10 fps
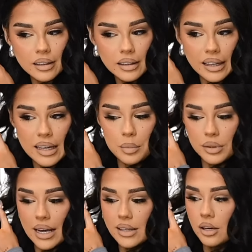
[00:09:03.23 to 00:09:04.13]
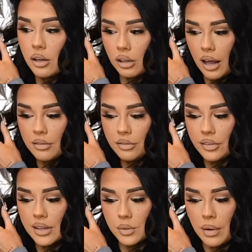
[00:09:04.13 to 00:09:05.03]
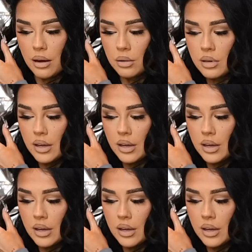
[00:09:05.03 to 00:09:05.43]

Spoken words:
heat protectant glove as well,